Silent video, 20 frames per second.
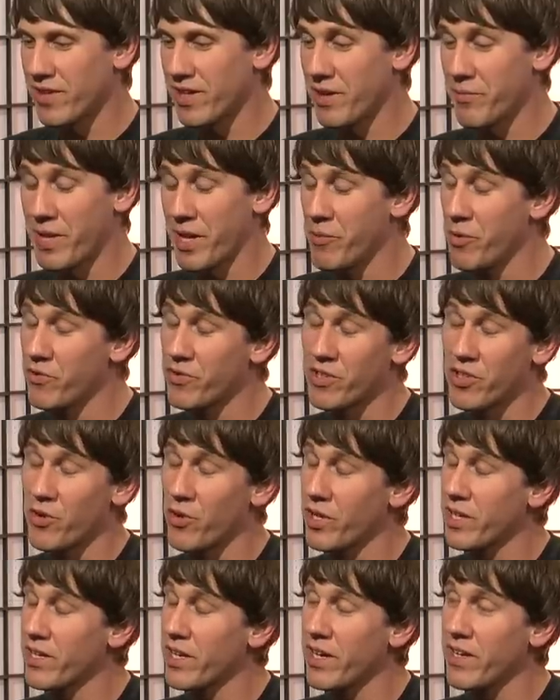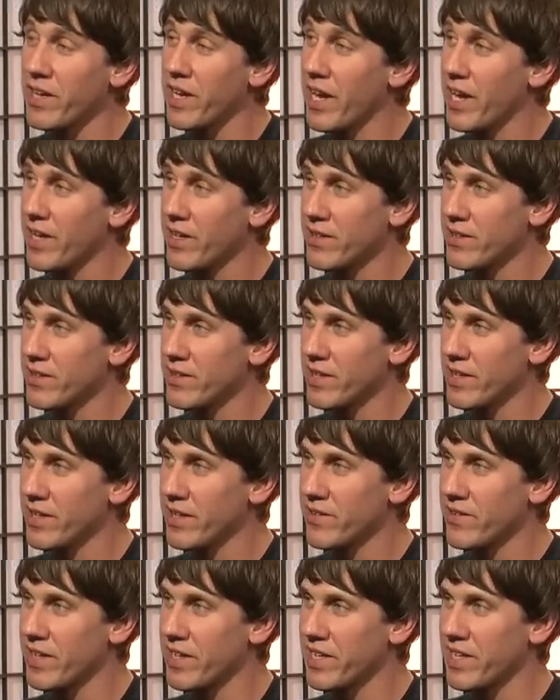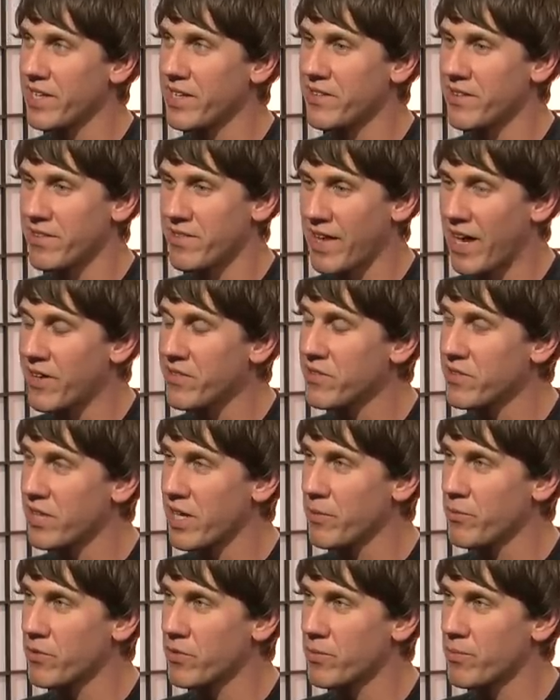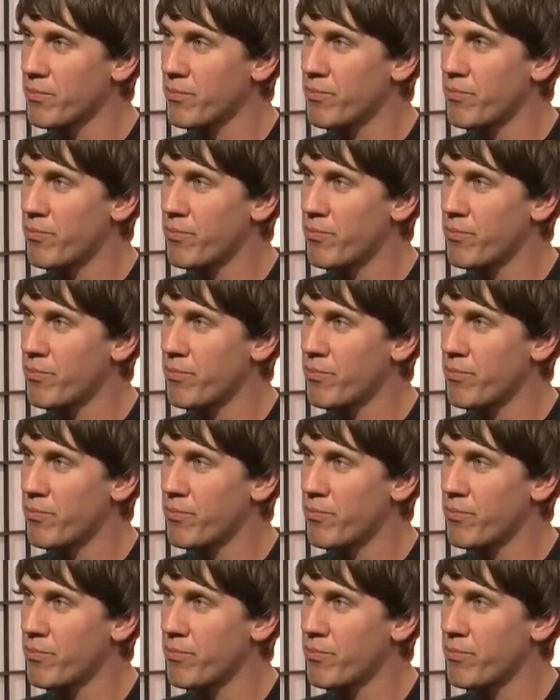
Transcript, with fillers: I mean, I moved to New York in '98, and it's like it's a thousand times.